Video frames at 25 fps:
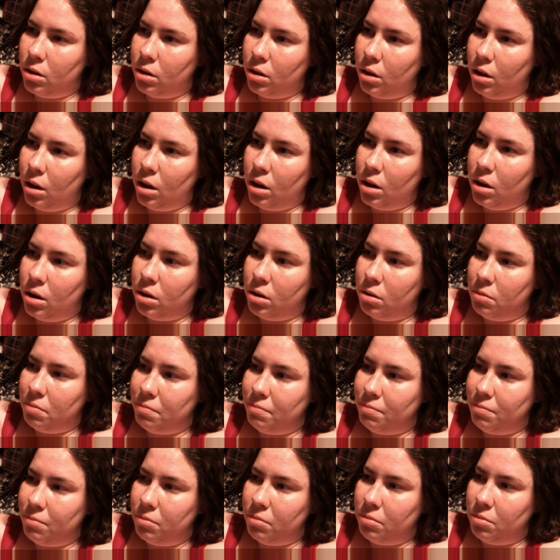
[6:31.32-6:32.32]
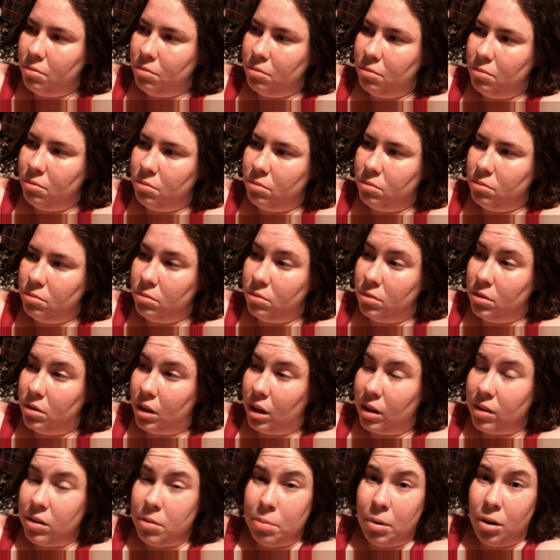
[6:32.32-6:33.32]
And
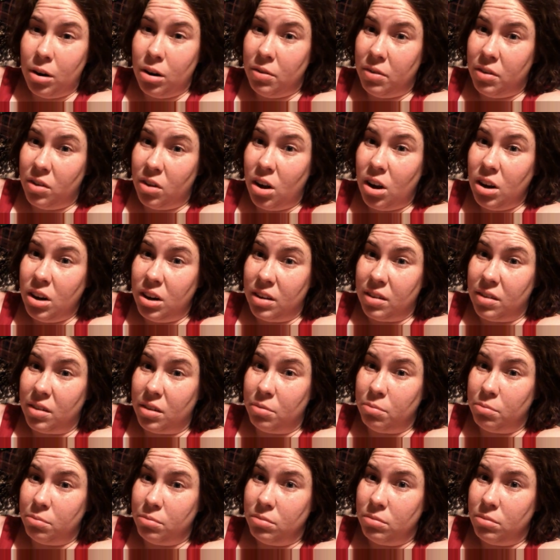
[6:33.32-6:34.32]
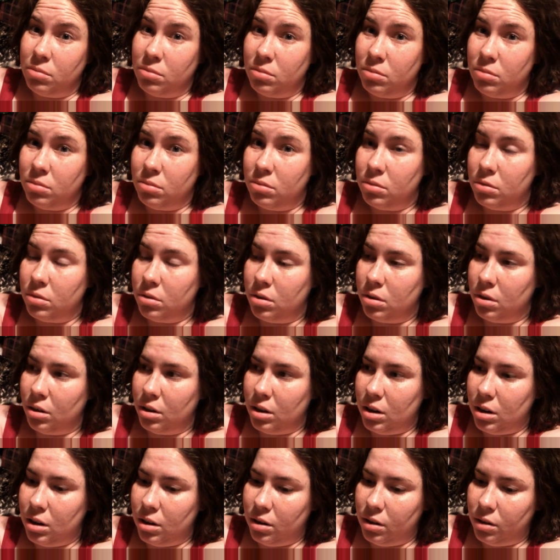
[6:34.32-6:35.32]
that's a part of his autism,
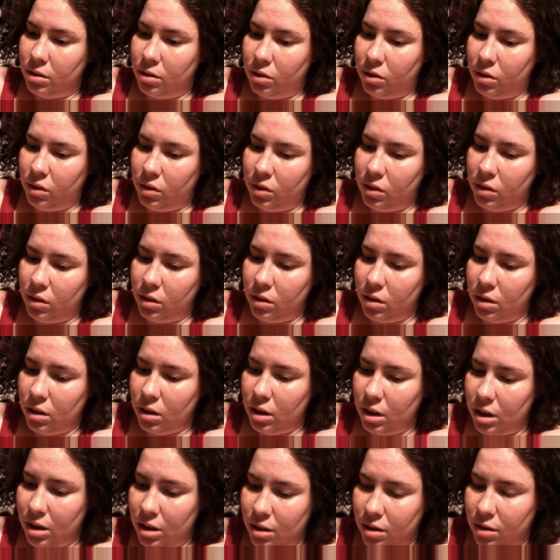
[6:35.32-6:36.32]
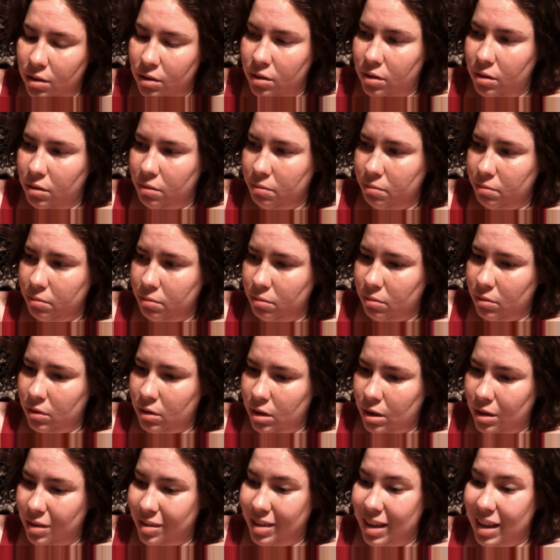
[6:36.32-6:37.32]
is
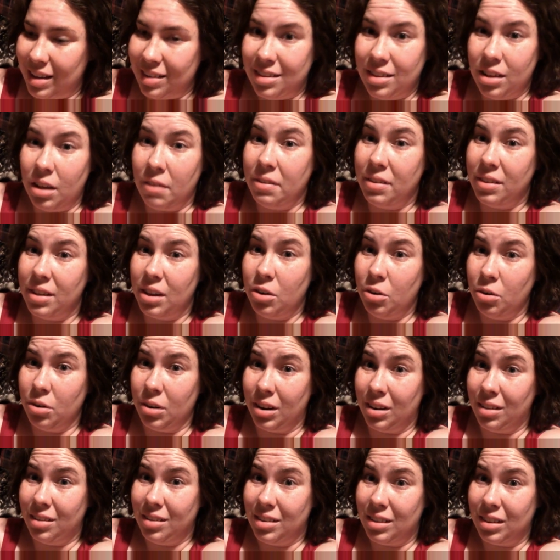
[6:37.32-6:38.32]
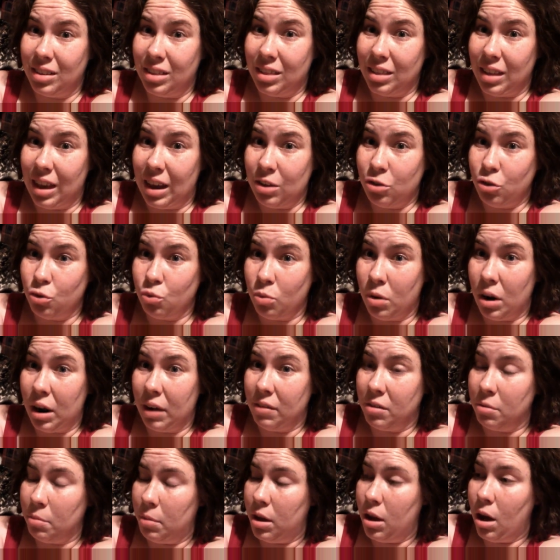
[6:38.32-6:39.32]
that self-centeredness, and that
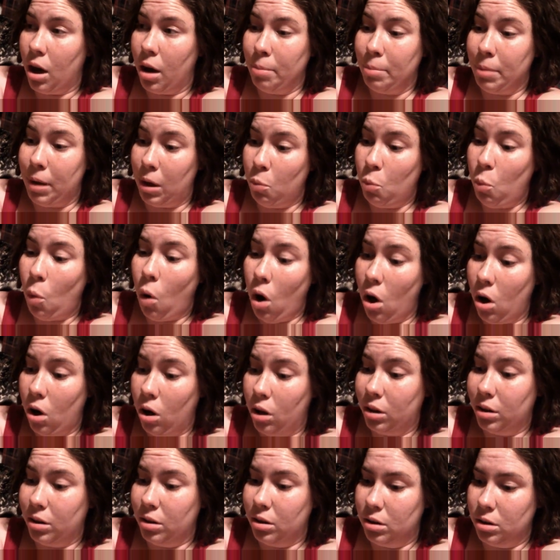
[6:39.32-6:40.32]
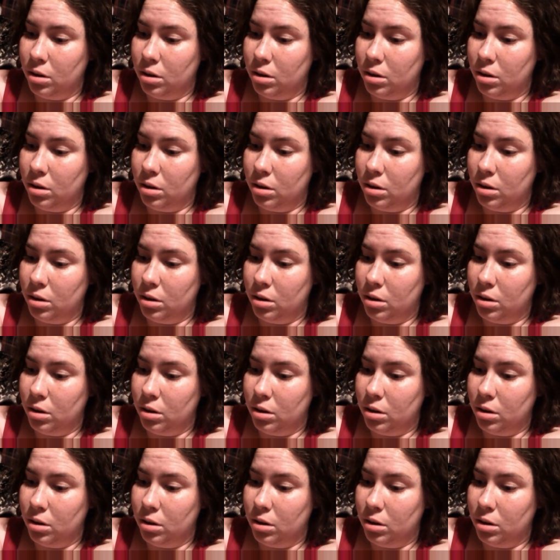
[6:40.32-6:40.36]
drives me up a wall.